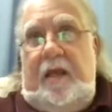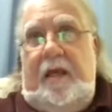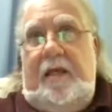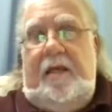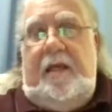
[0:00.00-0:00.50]

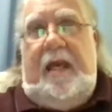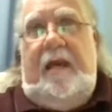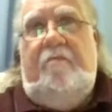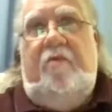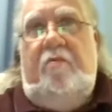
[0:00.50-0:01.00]
and an
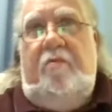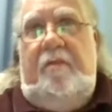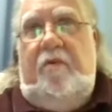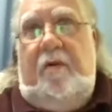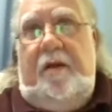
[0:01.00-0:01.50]
APRO
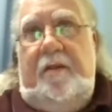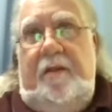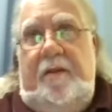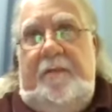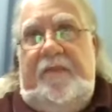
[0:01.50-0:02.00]
report
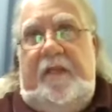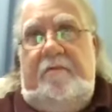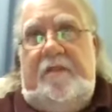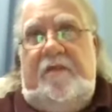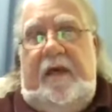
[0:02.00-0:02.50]

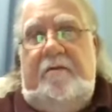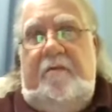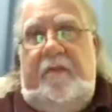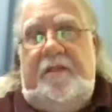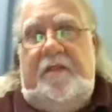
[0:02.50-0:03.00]
that was found
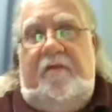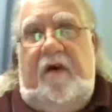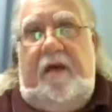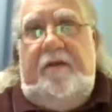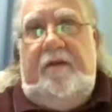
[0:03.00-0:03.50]
amongst the
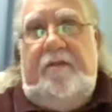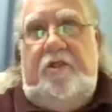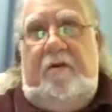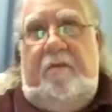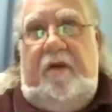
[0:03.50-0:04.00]
files of
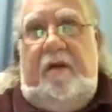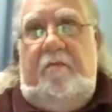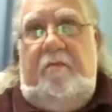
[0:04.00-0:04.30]
John Brent